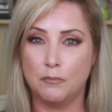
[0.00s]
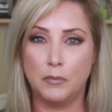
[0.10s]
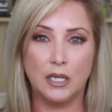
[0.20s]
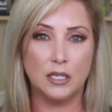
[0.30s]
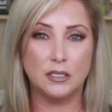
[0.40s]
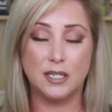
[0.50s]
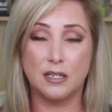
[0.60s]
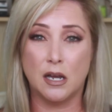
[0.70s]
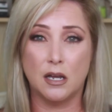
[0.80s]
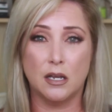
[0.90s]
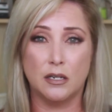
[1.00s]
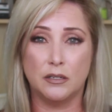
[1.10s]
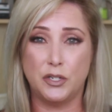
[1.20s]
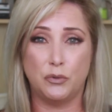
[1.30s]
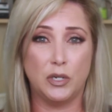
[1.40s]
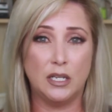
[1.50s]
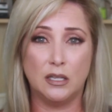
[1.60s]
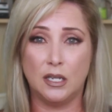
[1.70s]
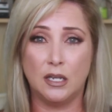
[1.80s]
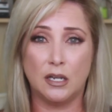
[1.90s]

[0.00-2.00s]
bit did not do anything.